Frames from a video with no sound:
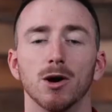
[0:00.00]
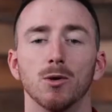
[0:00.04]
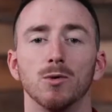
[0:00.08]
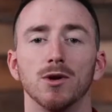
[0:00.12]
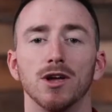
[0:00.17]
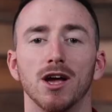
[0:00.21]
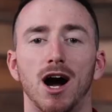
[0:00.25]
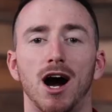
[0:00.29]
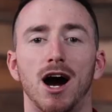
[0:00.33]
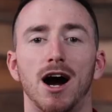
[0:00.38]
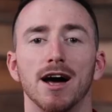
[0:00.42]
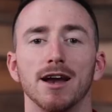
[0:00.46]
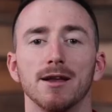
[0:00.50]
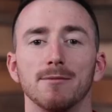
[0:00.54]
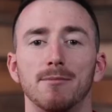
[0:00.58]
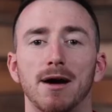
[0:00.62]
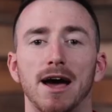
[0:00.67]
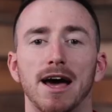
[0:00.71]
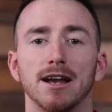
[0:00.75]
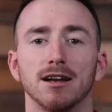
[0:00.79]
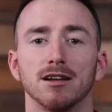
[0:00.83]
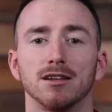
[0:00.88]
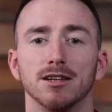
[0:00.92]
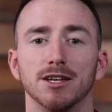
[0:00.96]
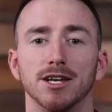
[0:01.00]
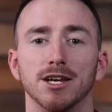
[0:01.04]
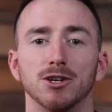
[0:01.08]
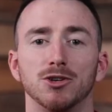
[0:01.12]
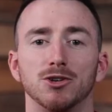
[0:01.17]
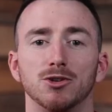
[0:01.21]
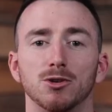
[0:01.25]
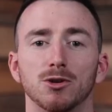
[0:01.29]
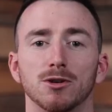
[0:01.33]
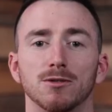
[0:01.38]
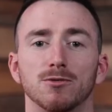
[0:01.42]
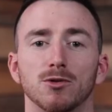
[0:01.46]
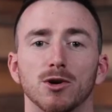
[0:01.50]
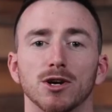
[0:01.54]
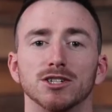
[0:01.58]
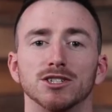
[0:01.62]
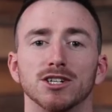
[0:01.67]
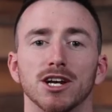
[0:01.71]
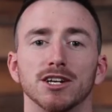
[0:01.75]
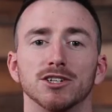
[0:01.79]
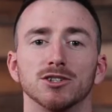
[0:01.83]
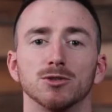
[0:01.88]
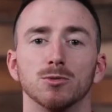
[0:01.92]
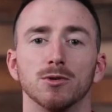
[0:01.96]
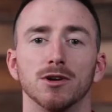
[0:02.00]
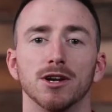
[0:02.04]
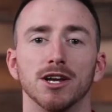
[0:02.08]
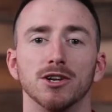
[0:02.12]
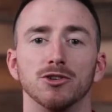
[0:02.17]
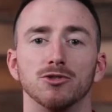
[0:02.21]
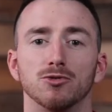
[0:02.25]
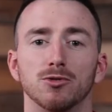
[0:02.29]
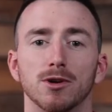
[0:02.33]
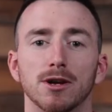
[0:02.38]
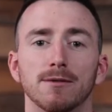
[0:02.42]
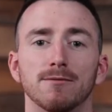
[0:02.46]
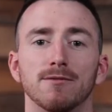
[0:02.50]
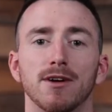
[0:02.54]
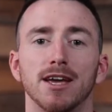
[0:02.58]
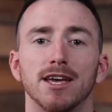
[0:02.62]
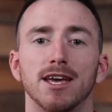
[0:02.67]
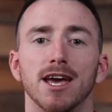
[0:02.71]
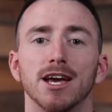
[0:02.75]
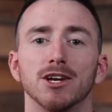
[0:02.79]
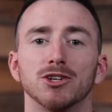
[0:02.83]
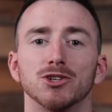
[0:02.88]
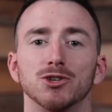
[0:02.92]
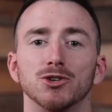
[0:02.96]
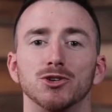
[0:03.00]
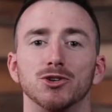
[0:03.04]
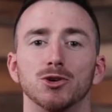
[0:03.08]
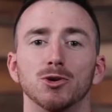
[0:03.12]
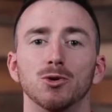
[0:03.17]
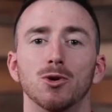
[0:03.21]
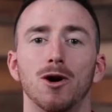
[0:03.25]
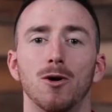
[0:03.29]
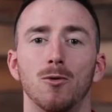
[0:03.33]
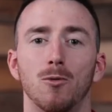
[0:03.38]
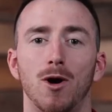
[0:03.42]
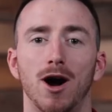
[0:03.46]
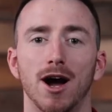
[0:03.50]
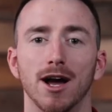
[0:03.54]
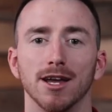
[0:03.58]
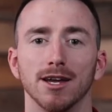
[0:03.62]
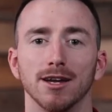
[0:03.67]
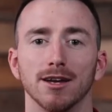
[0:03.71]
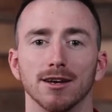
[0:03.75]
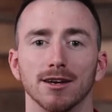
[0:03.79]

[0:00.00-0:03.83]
we automatically enter you in for a chance to win a dream vacation to Hawaii.